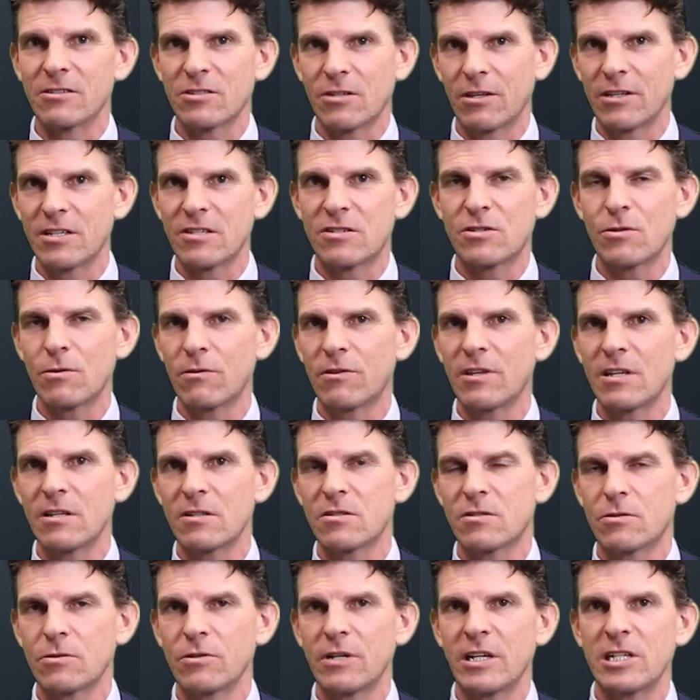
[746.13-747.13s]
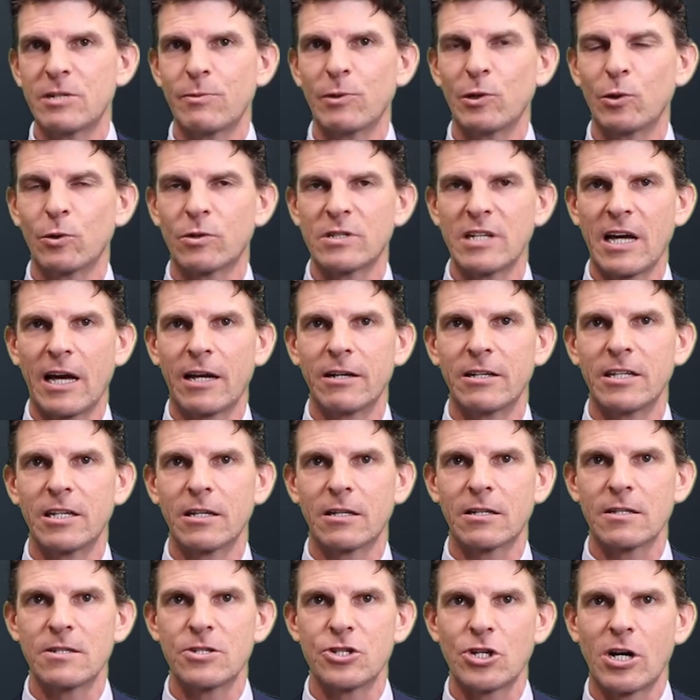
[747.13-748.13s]
So these two things do need to be looked at
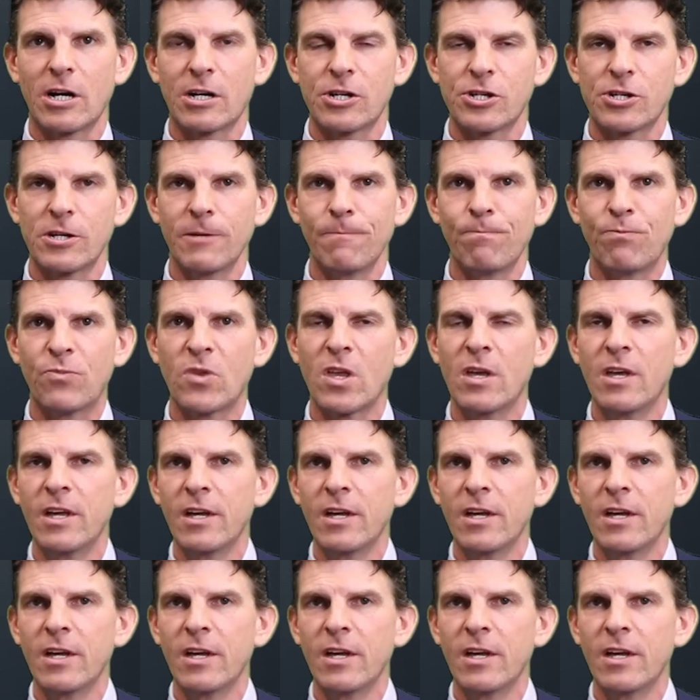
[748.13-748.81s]
in conjunction.